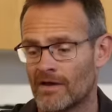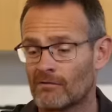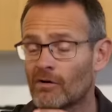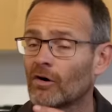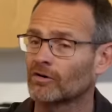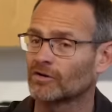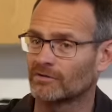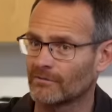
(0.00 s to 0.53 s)
their
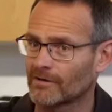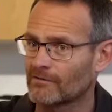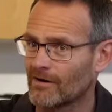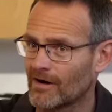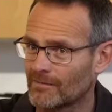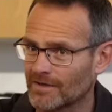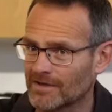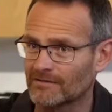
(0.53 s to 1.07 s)
oxygen
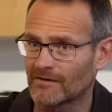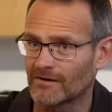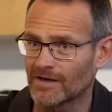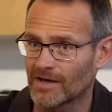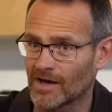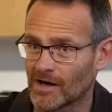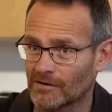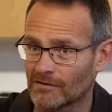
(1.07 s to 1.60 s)
requirement is
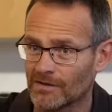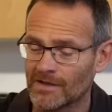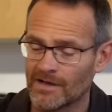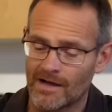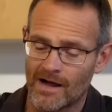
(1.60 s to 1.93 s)
very low.